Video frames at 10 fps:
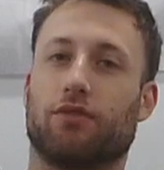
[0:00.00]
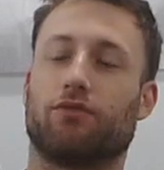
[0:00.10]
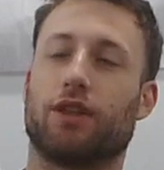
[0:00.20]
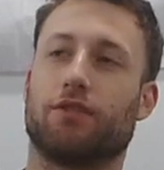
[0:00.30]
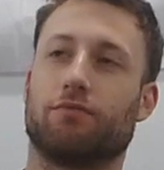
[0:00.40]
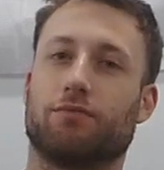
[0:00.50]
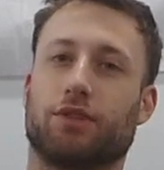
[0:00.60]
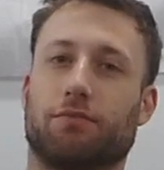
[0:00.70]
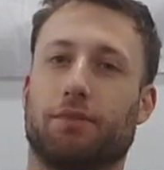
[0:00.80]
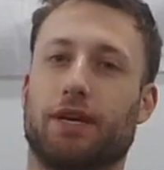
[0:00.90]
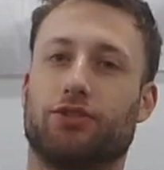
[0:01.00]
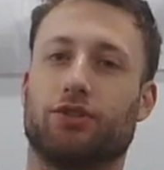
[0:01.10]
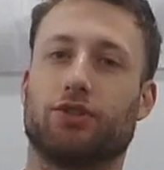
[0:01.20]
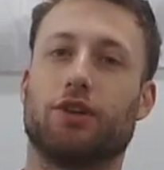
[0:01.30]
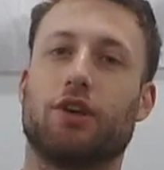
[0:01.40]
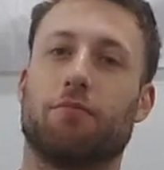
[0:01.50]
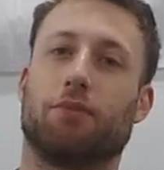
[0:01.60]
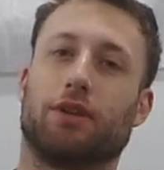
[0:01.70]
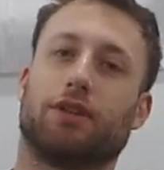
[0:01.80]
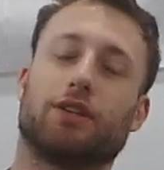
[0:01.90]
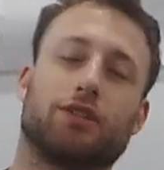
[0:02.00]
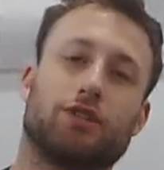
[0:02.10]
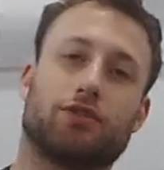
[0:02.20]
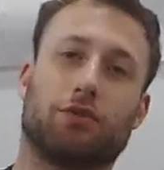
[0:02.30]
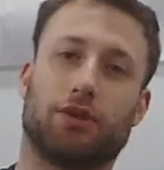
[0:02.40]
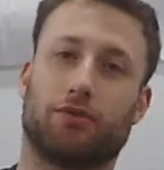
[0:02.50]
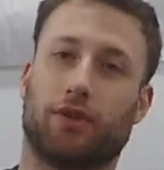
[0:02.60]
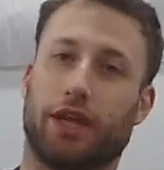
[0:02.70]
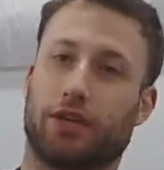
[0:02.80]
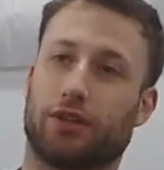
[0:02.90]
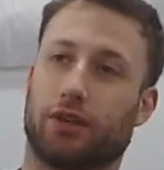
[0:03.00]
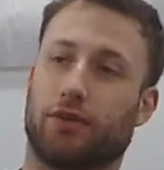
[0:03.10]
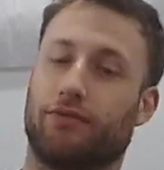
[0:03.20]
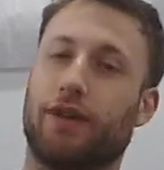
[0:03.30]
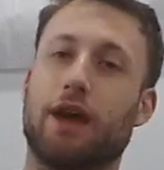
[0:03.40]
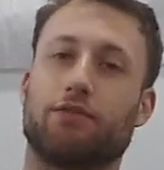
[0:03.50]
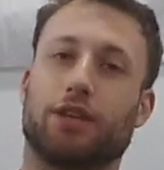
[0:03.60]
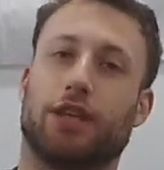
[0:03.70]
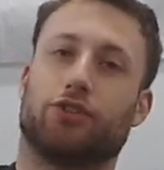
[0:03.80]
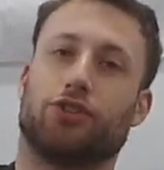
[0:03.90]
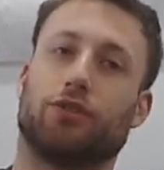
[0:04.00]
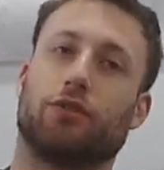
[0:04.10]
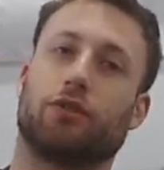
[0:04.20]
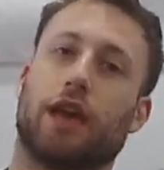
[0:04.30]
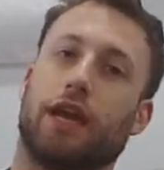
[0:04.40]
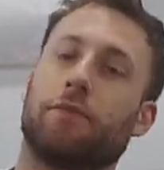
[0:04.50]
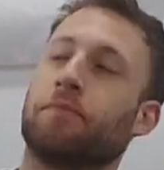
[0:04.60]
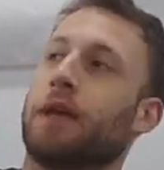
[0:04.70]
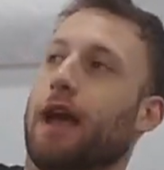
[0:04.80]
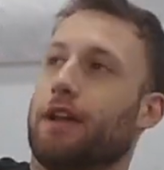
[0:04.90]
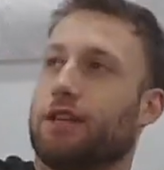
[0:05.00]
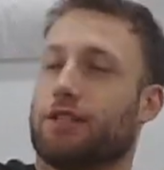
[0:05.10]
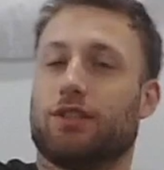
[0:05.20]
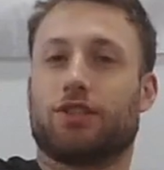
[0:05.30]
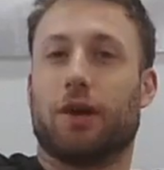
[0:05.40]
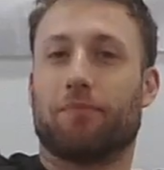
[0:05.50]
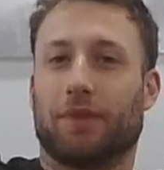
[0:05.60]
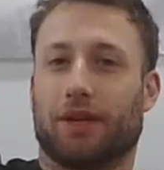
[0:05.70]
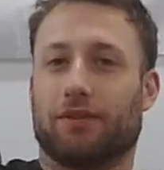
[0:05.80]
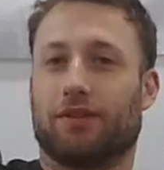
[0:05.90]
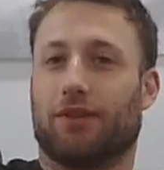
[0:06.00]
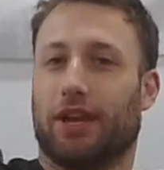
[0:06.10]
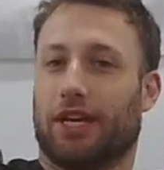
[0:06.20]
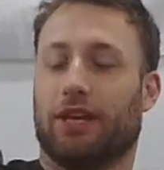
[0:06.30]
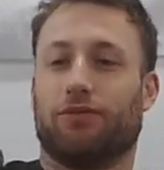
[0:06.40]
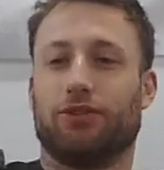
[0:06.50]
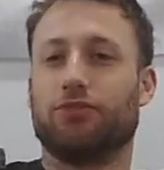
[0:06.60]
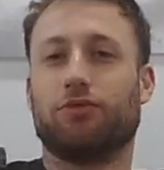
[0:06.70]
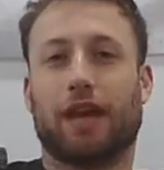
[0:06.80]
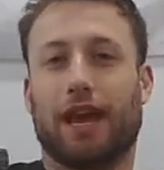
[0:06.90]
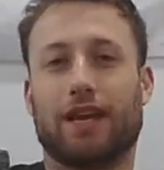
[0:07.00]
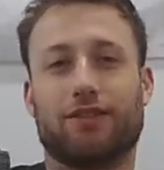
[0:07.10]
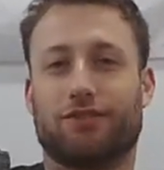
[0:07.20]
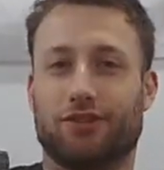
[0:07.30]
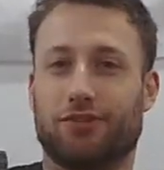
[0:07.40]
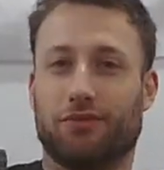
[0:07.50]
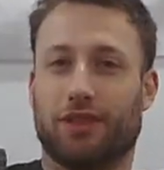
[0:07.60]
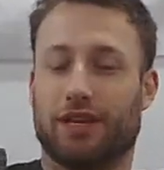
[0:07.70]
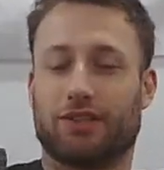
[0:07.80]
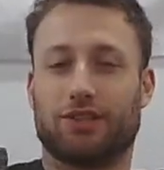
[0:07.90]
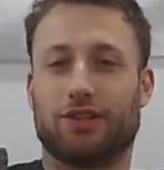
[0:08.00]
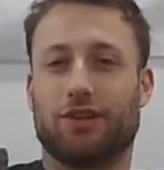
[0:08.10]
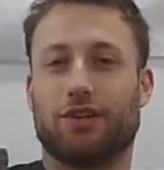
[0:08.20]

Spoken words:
rhythms and pitches, but this is sort of like your foundation, okay? And this is something, like, if you can't do this